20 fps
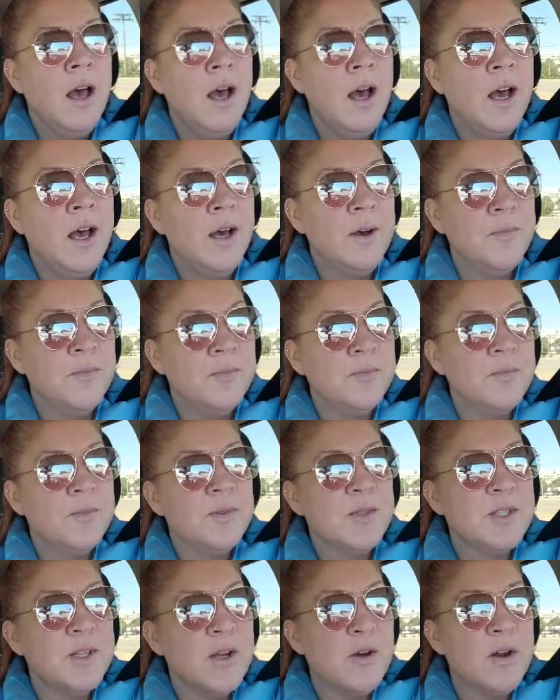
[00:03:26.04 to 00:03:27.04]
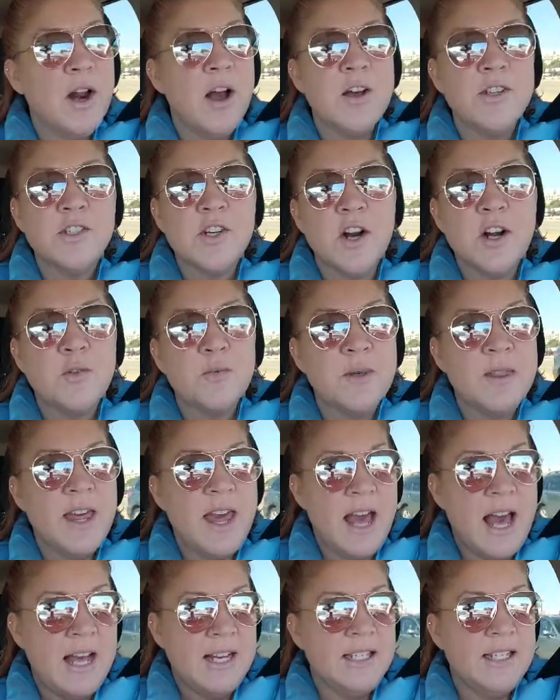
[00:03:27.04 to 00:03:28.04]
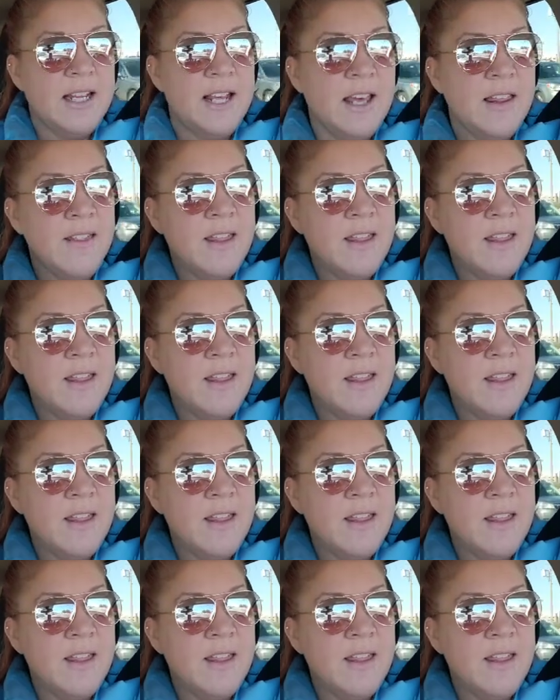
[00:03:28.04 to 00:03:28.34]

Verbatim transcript: Um, so it all started with that.